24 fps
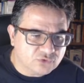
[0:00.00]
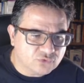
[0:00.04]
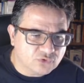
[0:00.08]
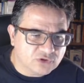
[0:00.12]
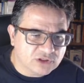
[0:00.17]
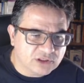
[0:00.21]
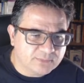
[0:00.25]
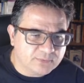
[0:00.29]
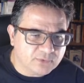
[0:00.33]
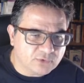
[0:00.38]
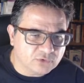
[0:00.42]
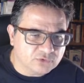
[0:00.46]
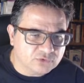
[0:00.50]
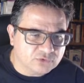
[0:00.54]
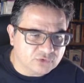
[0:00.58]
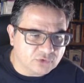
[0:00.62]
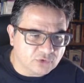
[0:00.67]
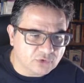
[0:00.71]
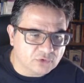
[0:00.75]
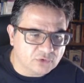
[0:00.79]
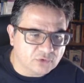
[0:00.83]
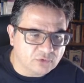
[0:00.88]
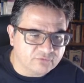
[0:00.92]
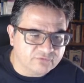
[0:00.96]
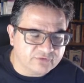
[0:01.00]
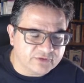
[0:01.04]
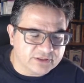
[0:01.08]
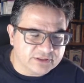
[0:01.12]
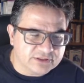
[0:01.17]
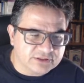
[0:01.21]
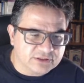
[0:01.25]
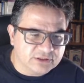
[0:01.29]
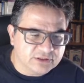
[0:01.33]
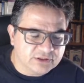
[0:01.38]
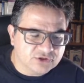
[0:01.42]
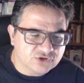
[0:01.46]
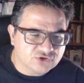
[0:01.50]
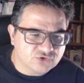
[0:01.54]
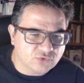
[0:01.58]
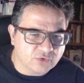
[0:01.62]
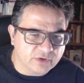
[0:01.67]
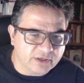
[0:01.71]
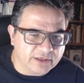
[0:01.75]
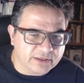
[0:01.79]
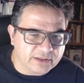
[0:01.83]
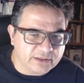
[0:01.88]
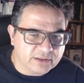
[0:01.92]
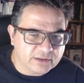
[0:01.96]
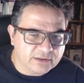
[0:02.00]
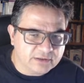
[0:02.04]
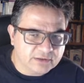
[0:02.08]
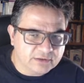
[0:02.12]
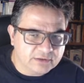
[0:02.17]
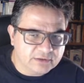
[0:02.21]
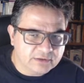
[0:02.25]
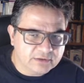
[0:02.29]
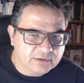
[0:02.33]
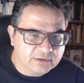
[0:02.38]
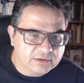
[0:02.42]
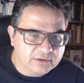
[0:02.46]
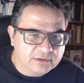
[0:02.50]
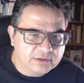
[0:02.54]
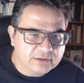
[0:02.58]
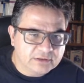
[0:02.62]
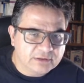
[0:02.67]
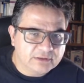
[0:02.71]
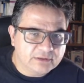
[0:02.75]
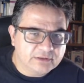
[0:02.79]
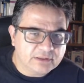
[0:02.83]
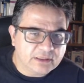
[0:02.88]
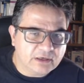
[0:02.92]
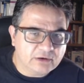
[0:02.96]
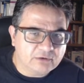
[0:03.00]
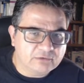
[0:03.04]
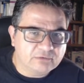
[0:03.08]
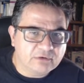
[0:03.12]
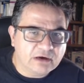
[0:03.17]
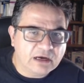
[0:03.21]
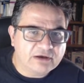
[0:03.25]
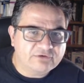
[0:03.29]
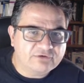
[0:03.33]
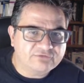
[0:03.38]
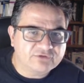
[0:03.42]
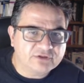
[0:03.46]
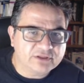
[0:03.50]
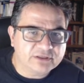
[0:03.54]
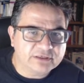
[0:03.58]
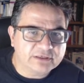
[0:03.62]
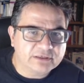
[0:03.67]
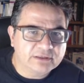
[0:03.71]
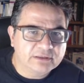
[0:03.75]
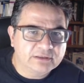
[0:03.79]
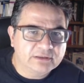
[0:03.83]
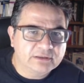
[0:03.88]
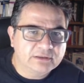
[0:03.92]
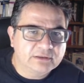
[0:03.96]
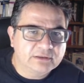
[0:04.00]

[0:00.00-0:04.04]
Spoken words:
to keep control of this square. Now, after